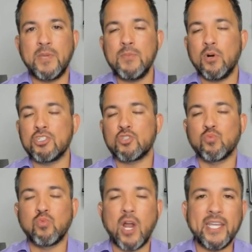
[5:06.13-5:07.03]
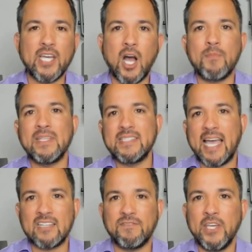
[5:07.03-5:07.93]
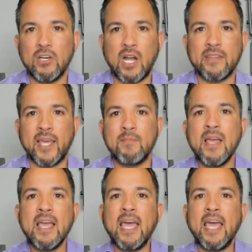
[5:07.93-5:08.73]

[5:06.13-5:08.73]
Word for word: People are just running up and down the field on them.